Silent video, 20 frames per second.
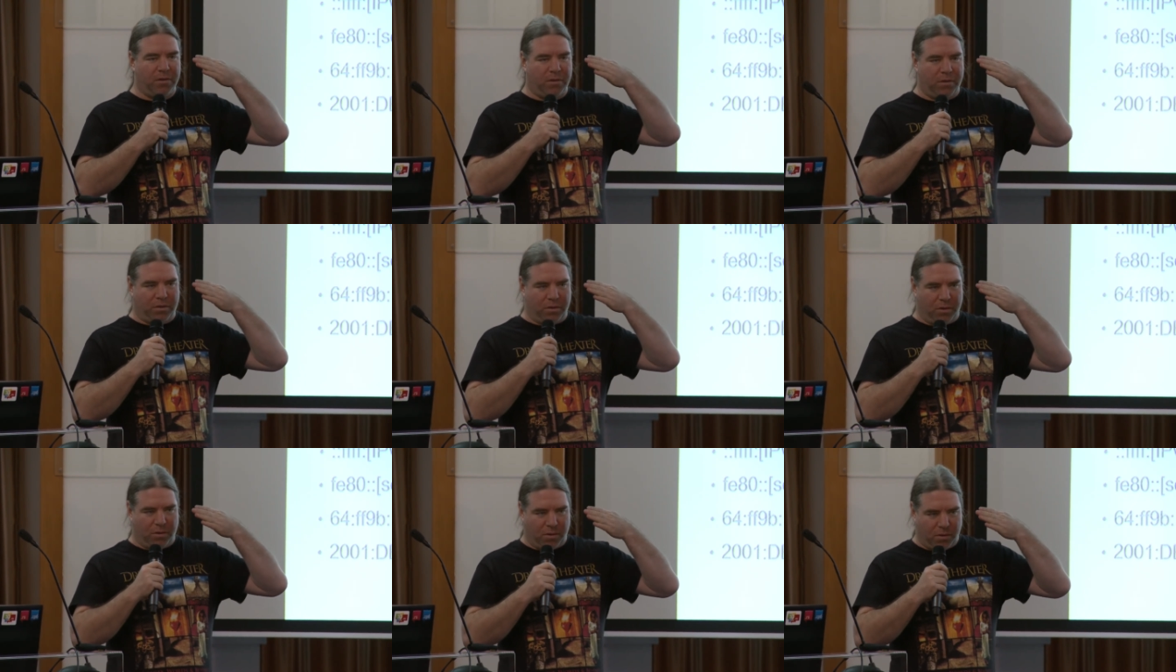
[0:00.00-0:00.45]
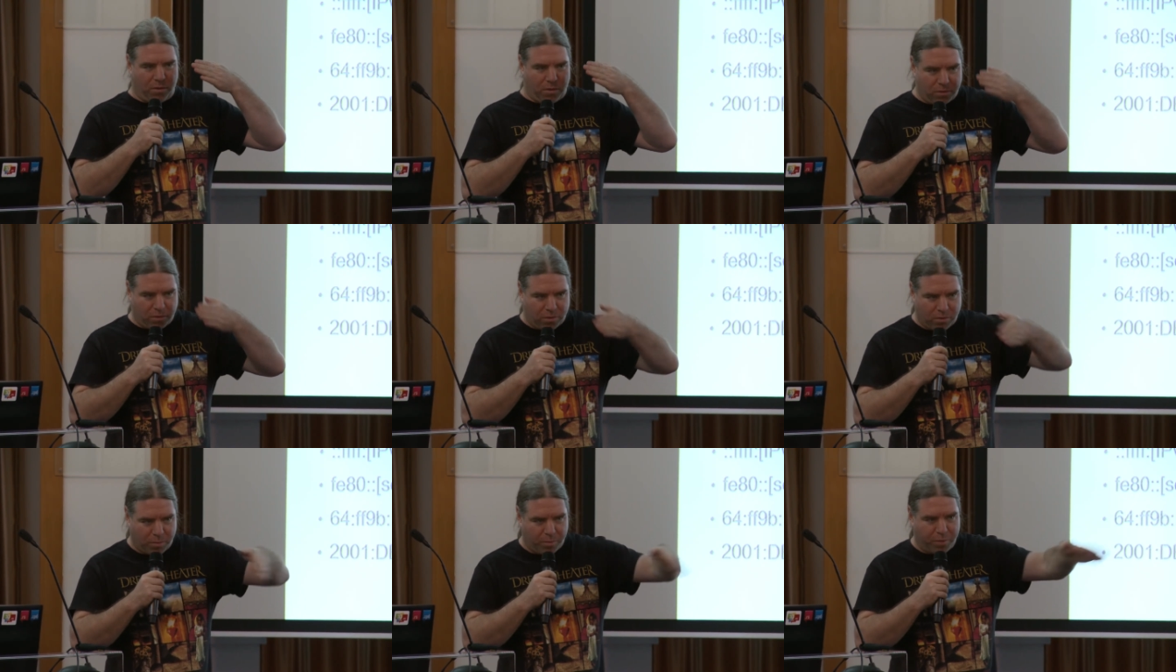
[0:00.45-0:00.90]
to
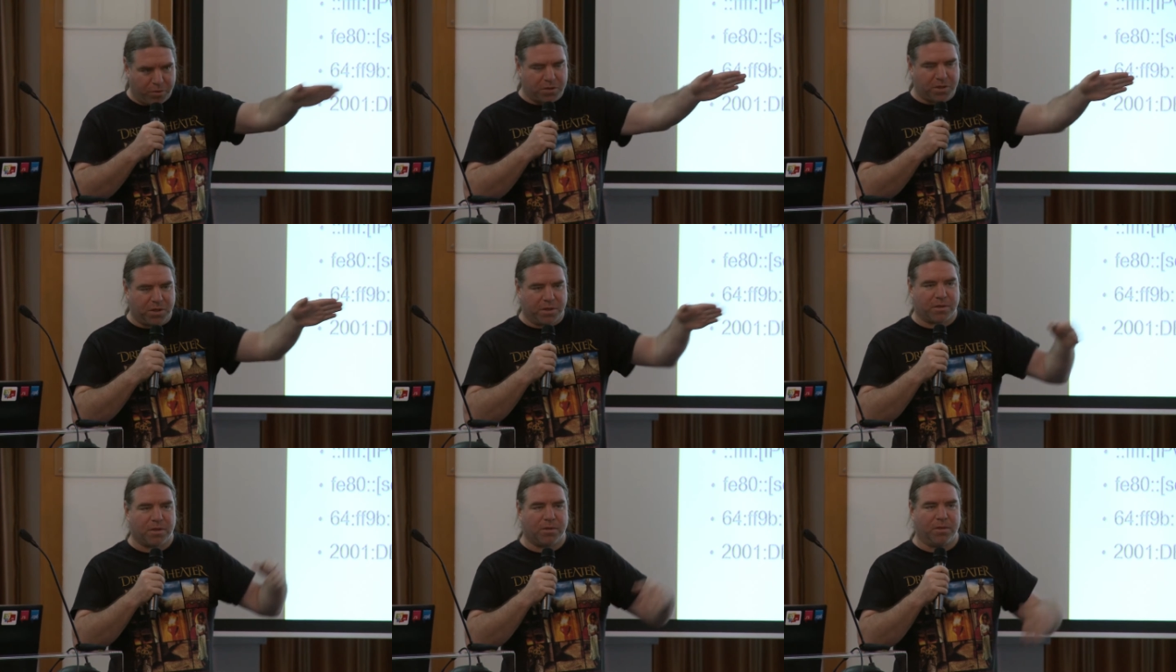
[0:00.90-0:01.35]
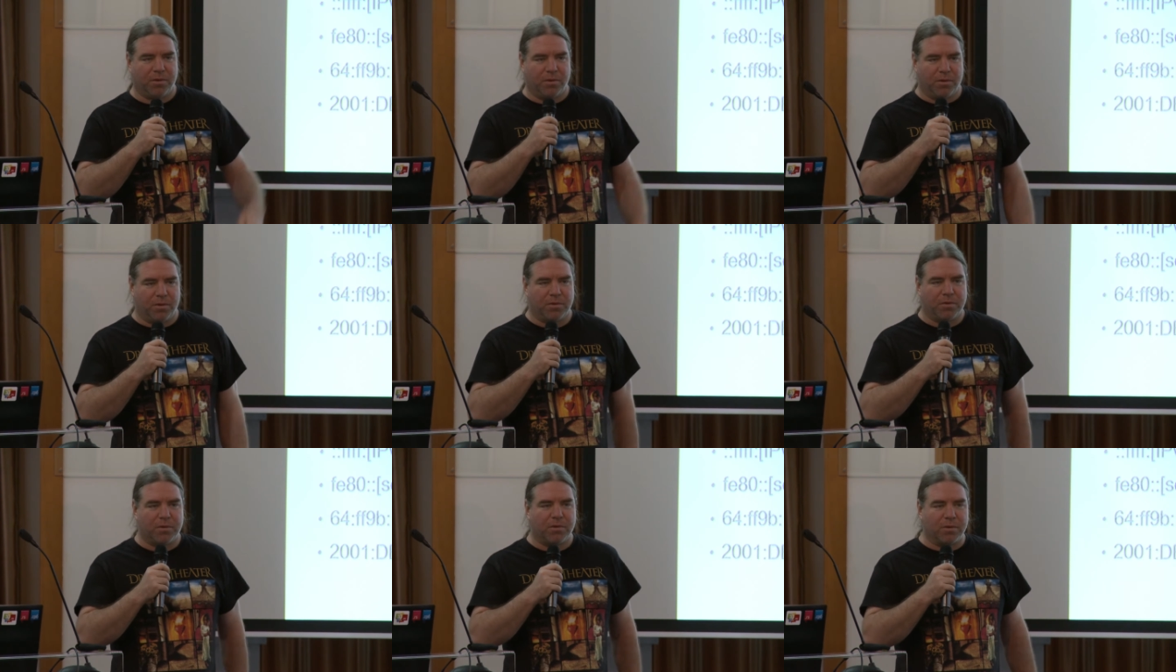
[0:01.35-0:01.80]
push it
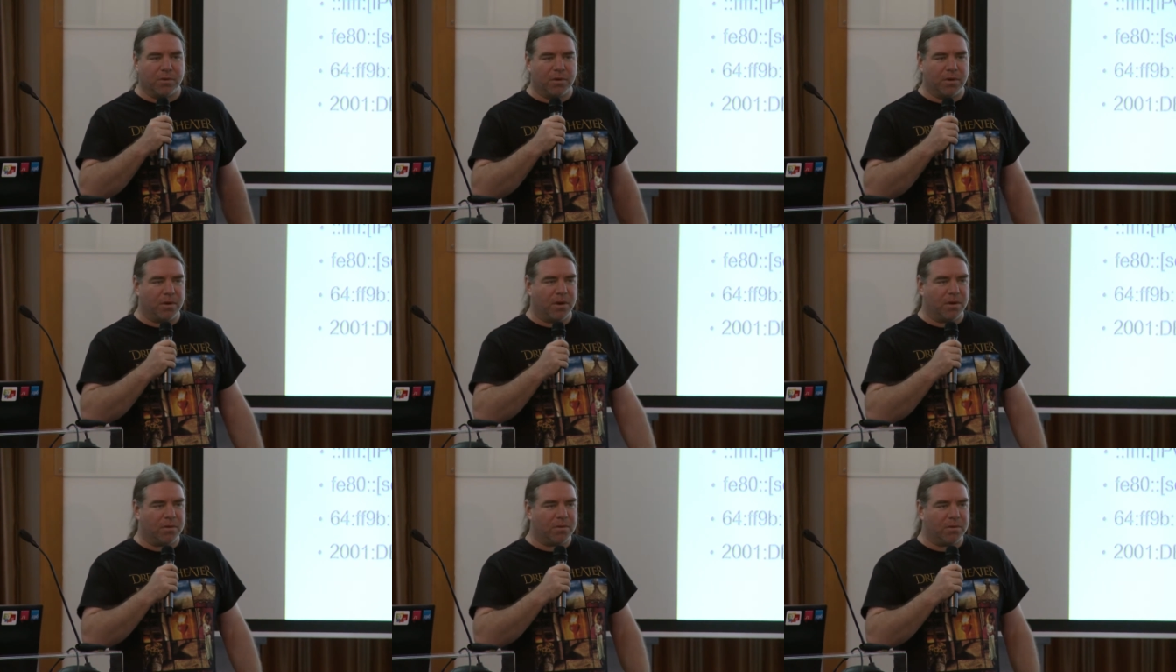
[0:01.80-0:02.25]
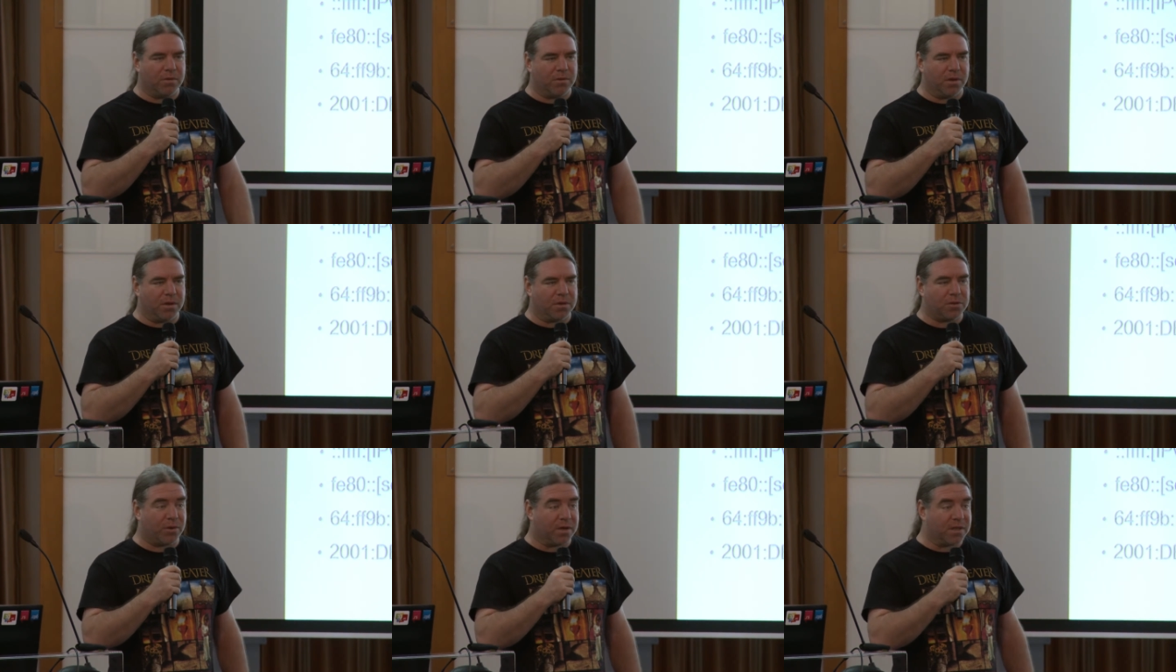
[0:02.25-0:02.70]
to
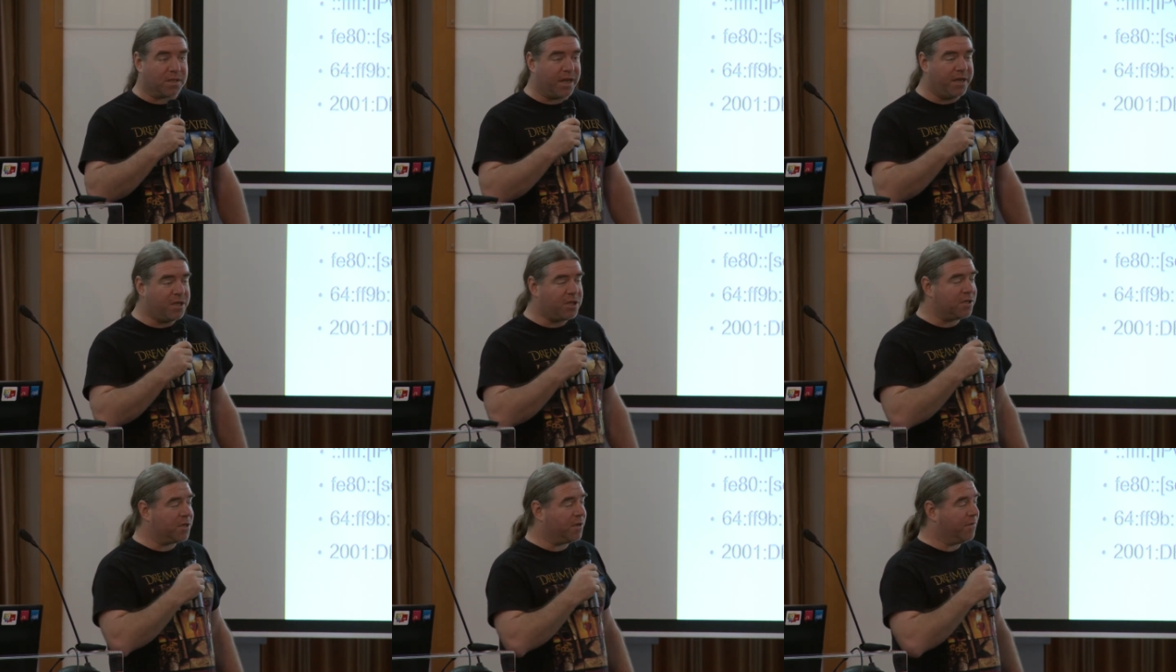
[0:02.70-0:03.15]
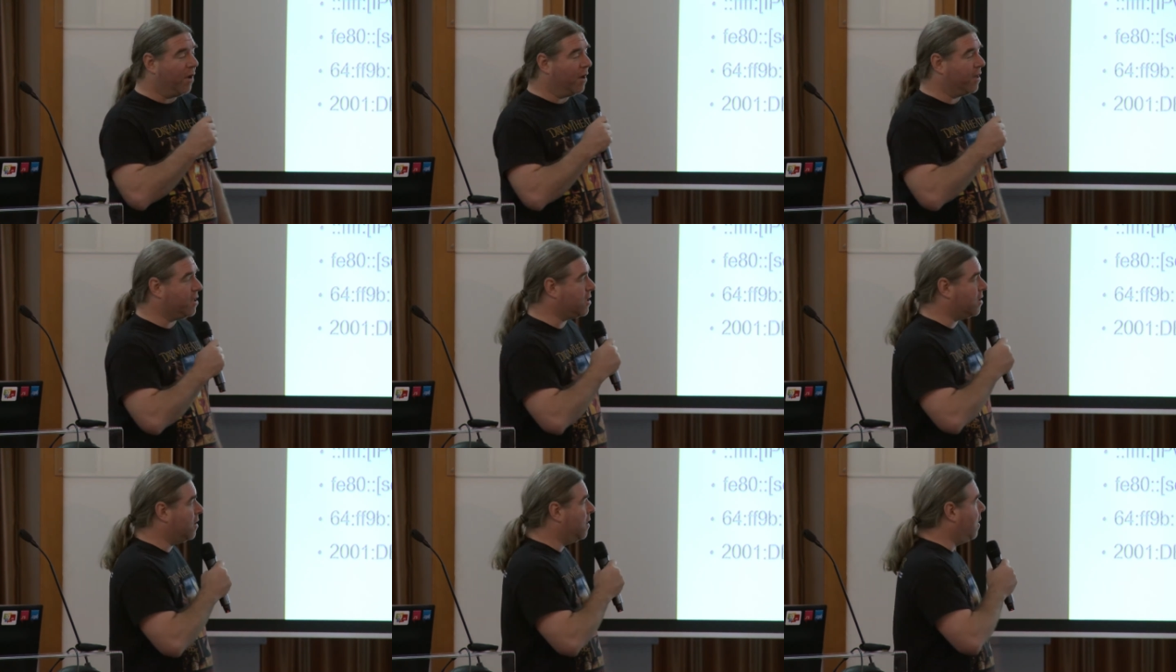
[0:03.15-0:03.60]
the translation
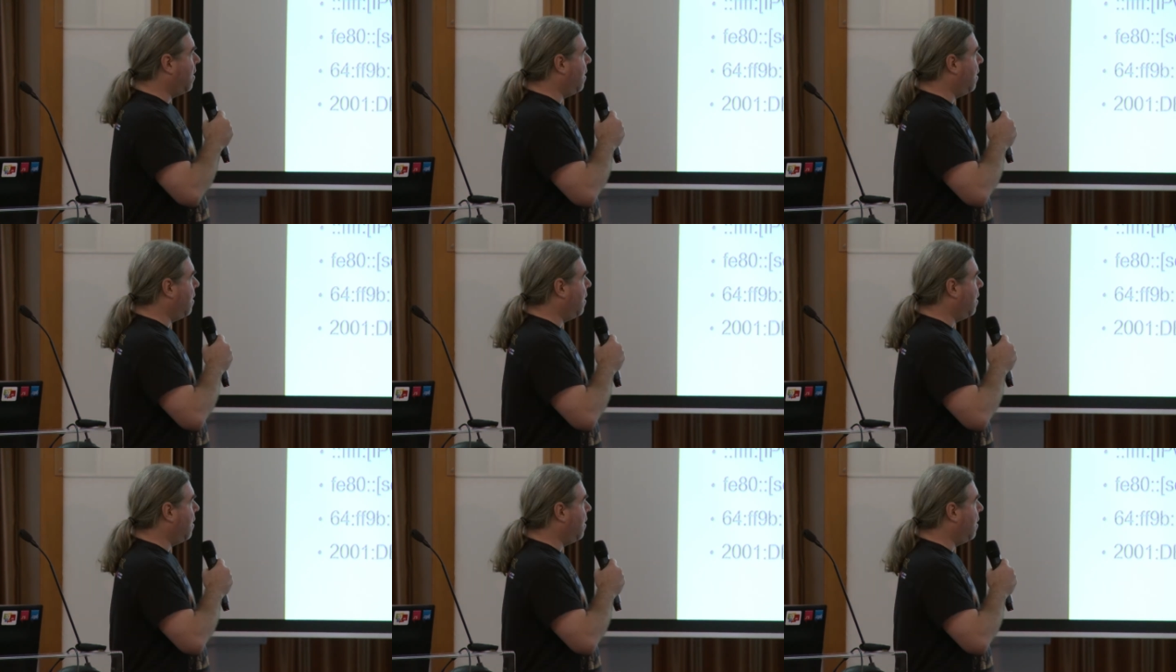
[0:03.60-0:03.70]
device.